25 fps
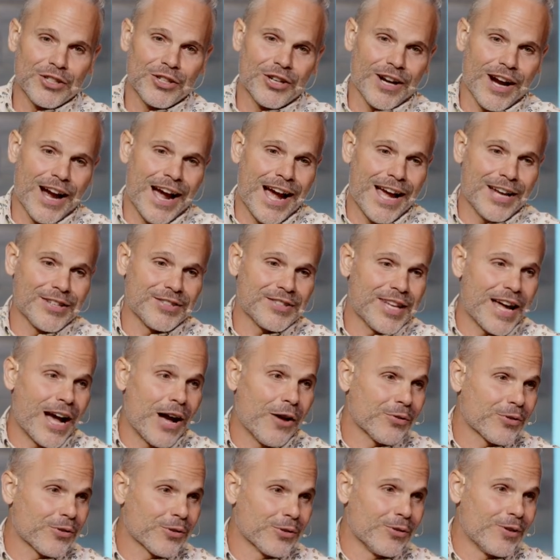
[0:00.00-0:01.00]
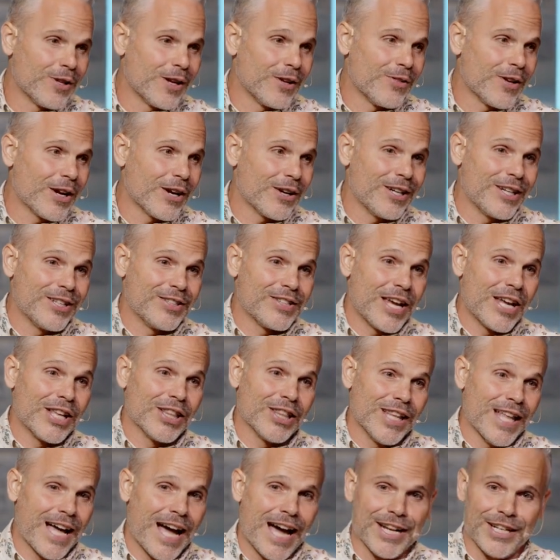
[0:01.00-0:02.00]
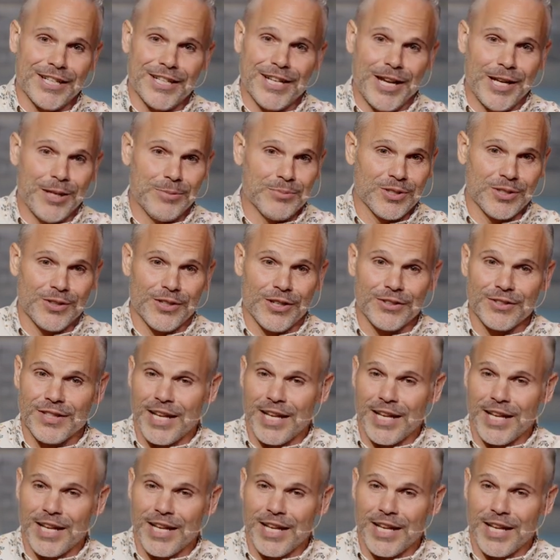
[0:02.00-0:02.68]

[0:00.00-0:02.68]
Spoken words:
your eyes down through there, there is a lot of names in there.